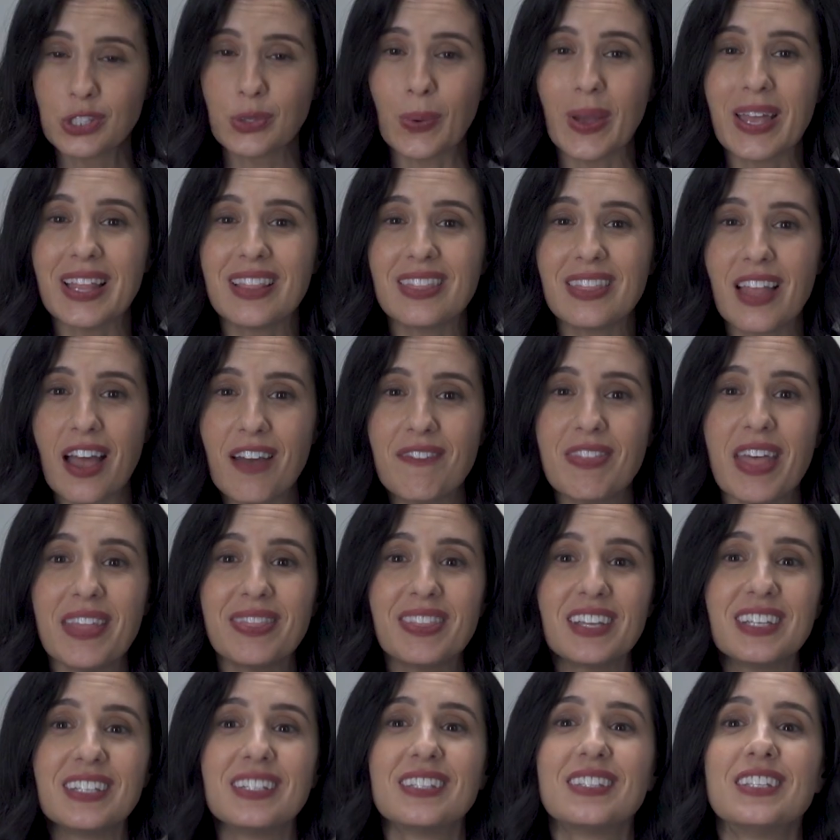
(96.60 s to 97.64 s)
So I love
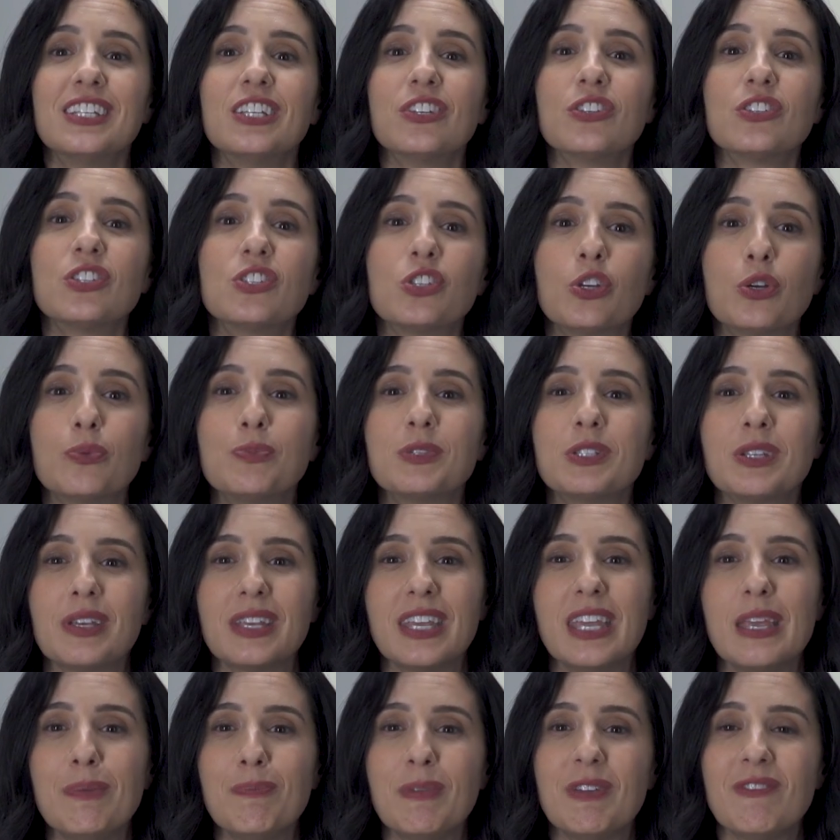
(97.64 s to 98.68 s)
that the Castile soaps
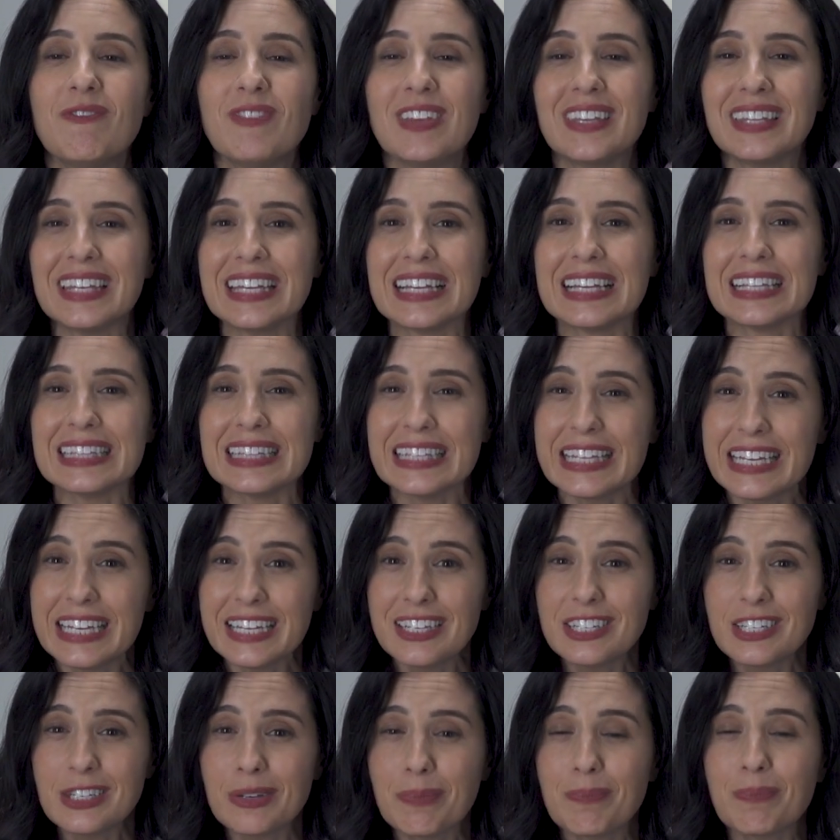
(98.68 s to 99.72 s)
keep me feeling
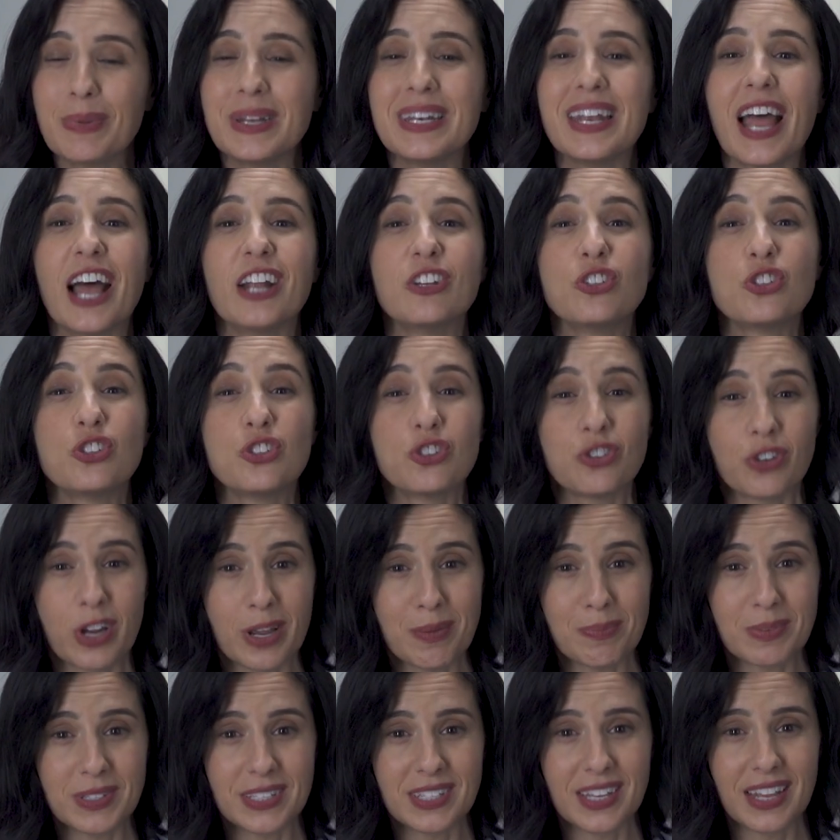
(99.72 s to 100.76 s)
cleaned but not
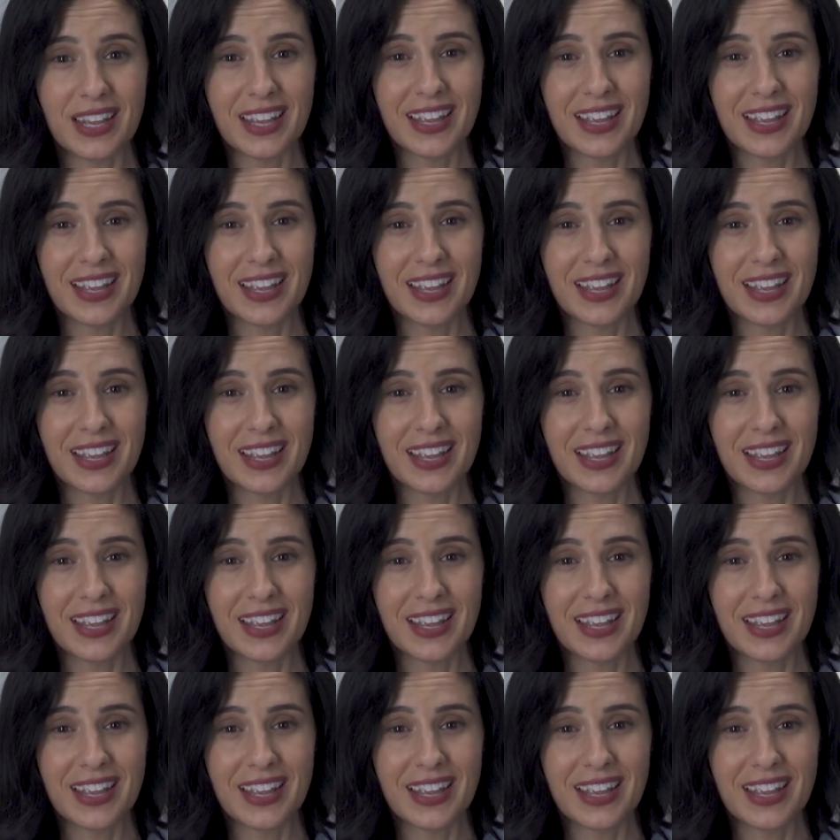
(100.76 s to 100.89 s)
stripped.